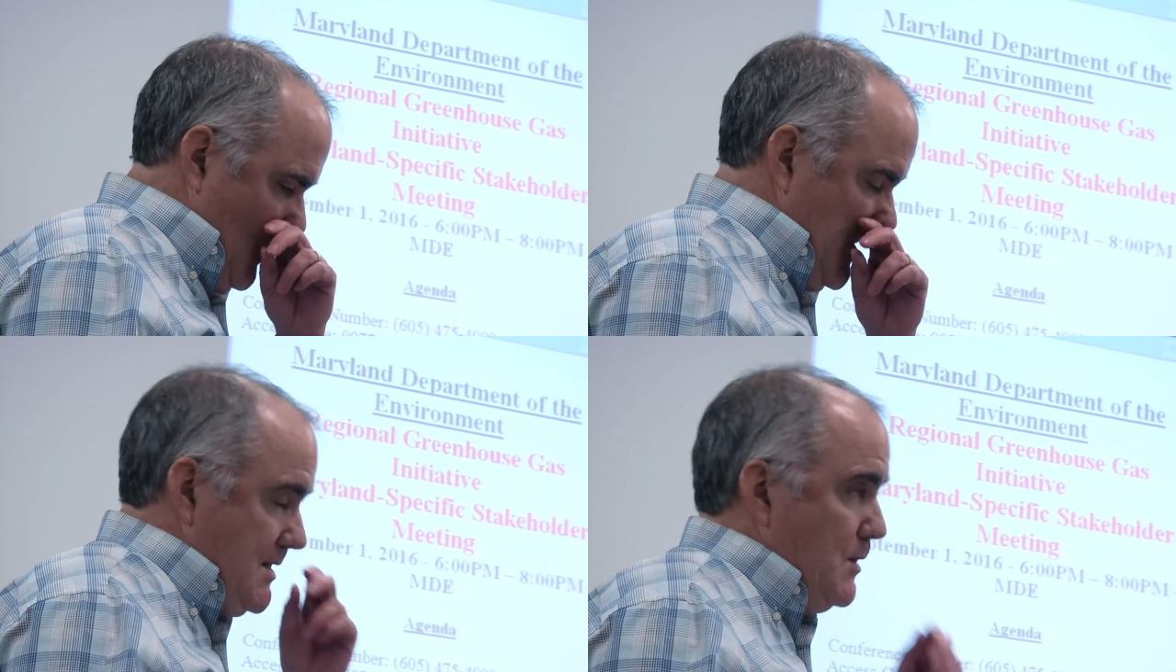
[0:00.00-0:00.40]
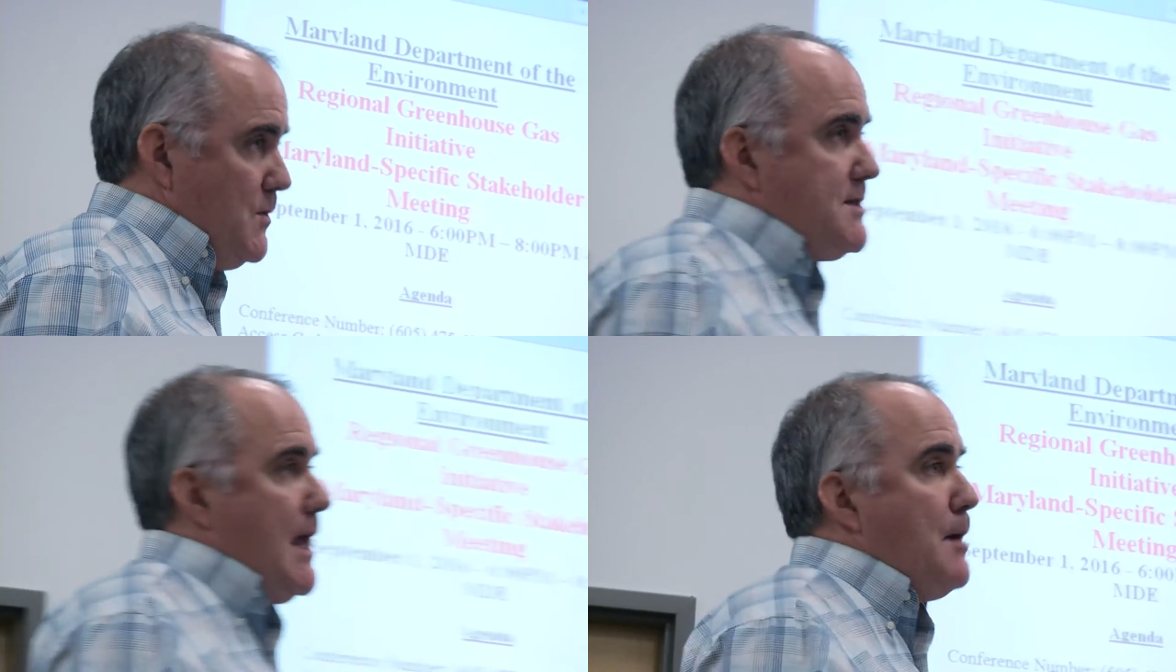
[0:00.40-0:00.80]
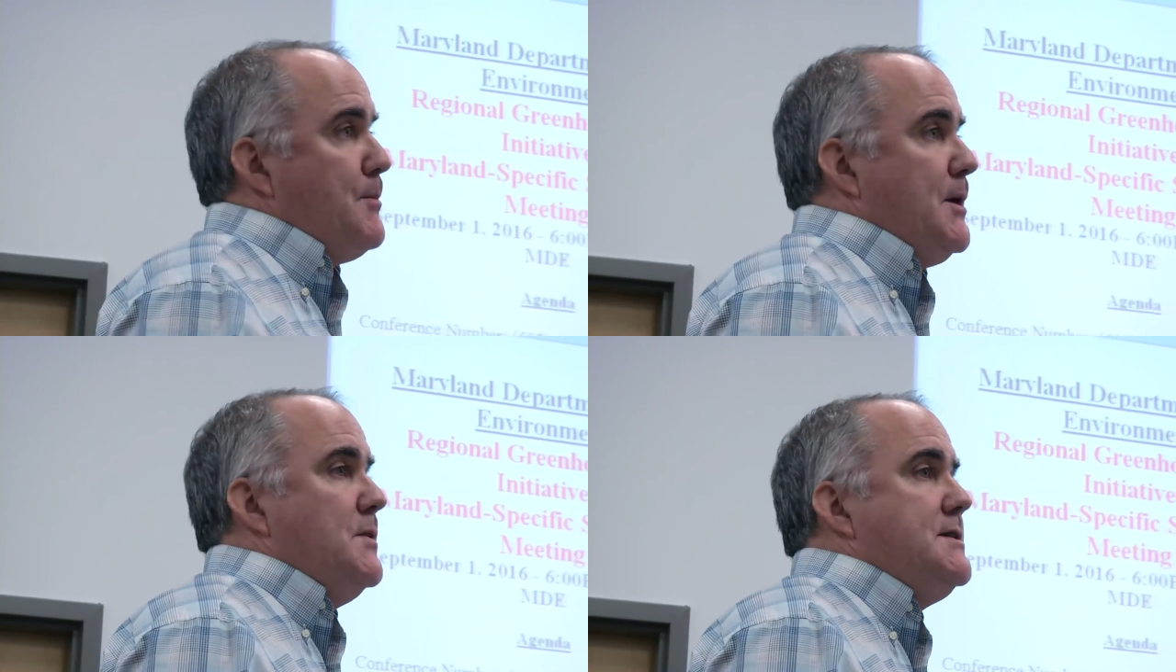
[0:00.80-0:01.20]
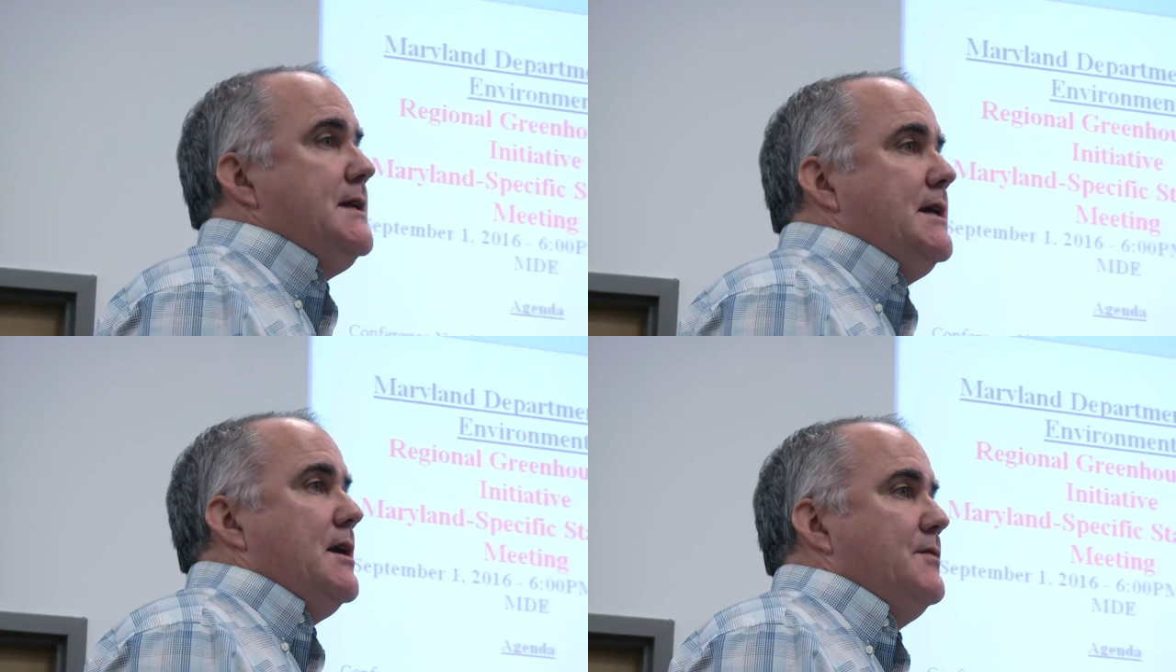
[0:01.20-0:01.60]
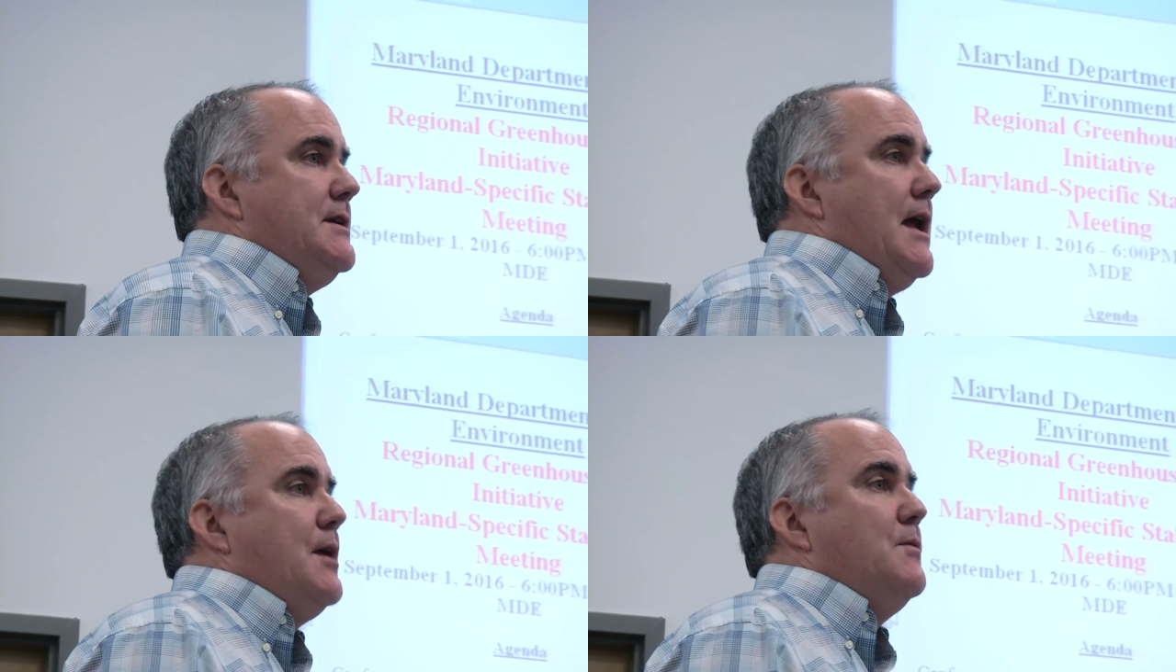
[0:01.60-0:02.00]
We see what's happening. We see it every
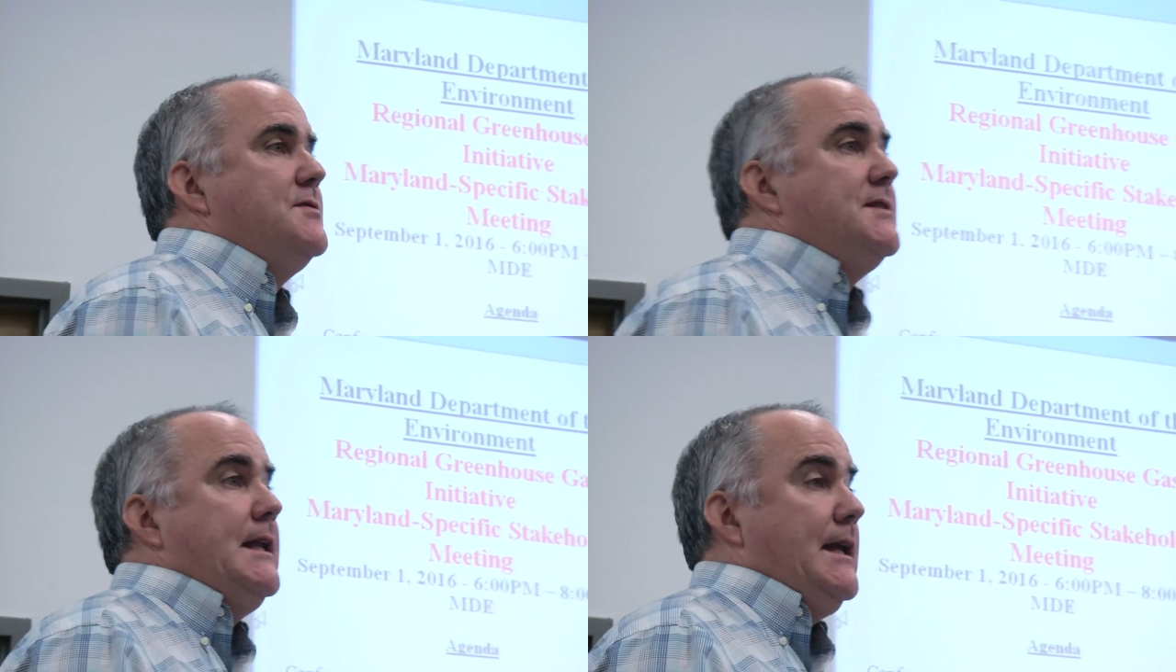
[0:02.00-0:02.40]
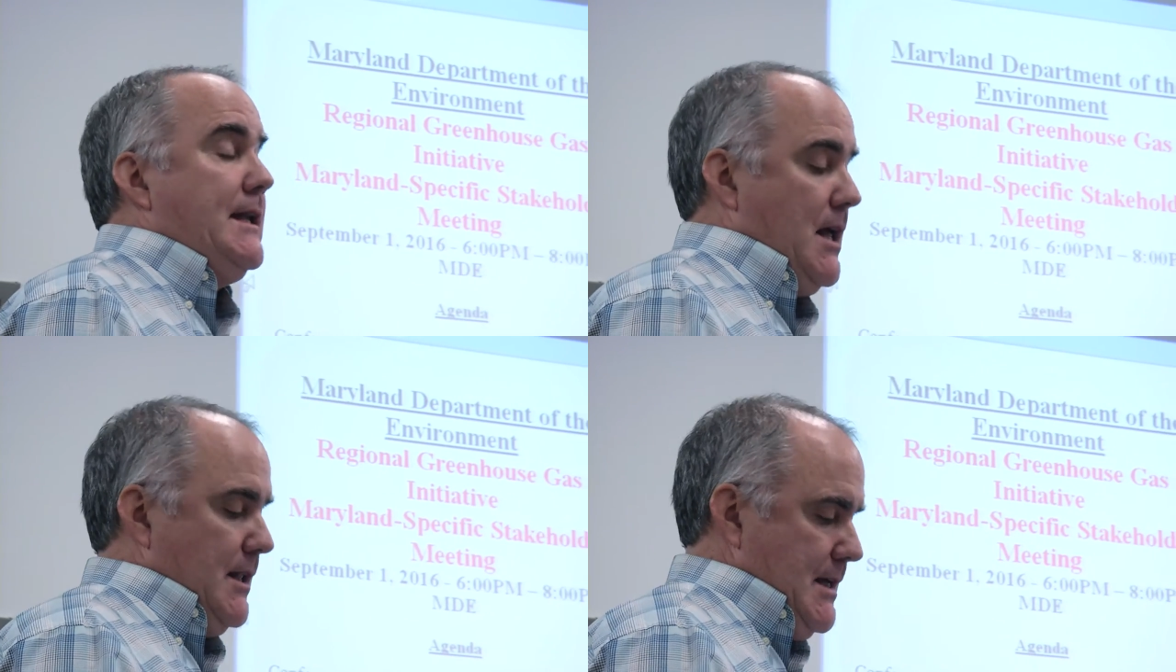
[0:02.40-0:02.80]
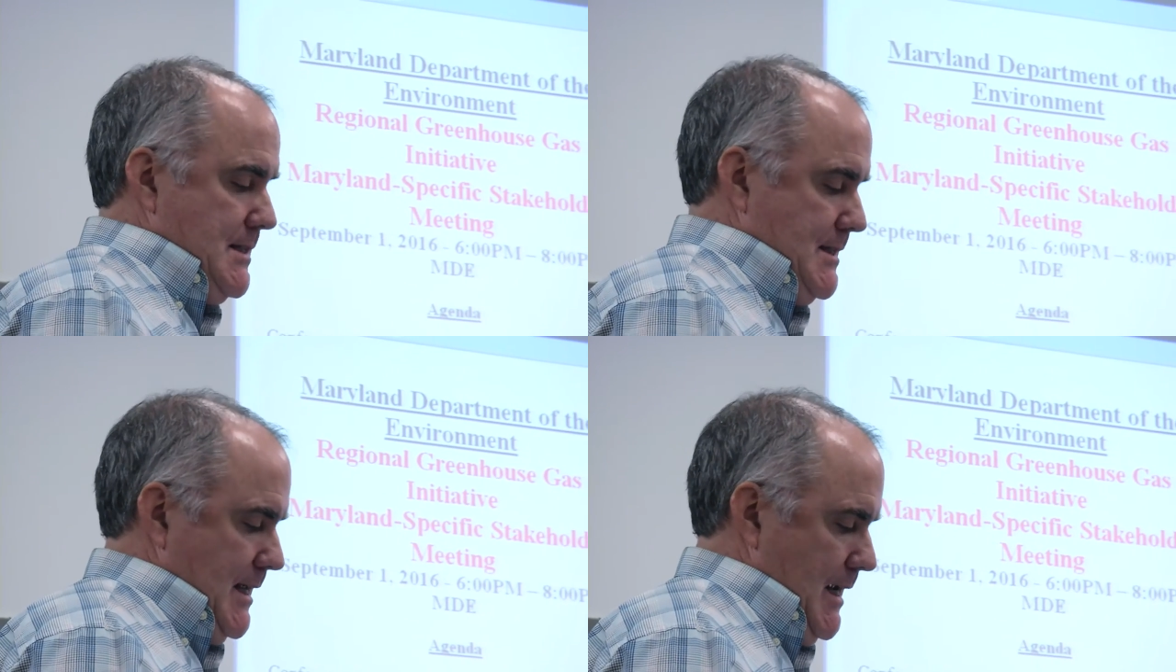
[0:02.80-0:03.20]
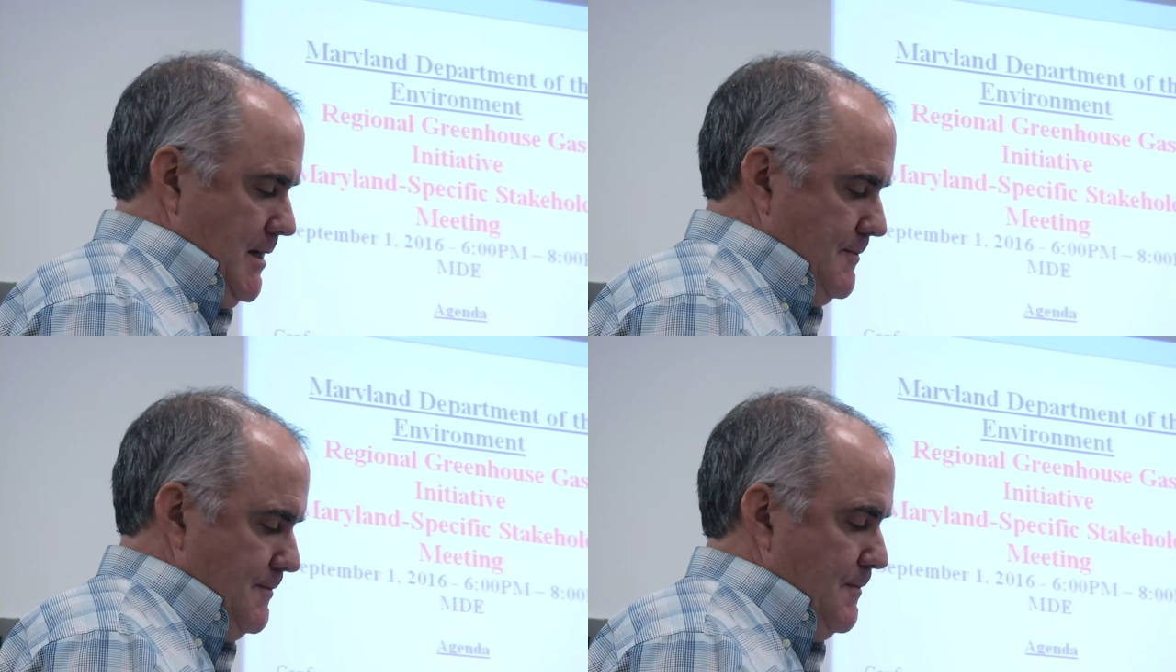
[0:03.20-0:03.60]
day. We've seen it in Ellicott City.